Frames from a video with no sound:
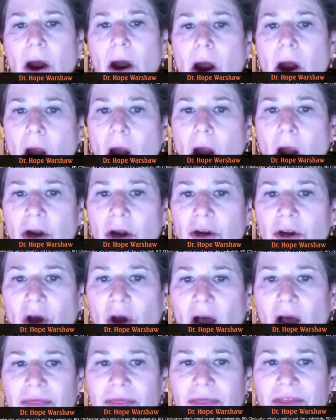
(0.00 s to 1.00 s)
are
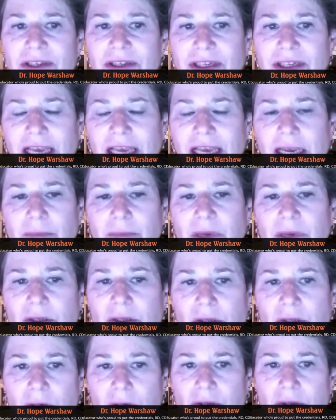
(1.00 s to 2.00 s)
not the same as
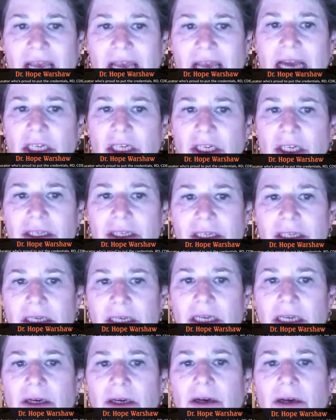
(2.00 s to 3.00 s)
those actions
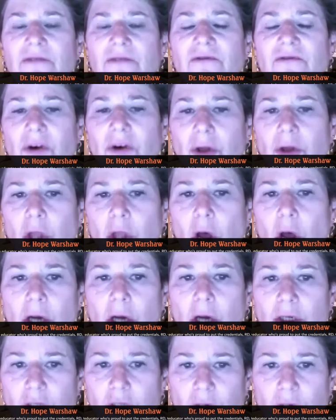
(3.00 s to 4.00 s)
needed for
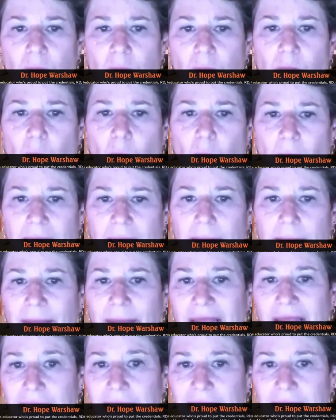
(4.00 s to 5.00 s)
long-term weight
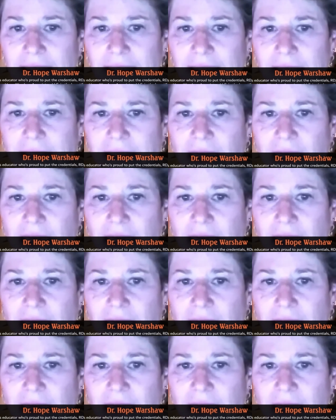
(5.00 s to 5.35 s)
maintenance.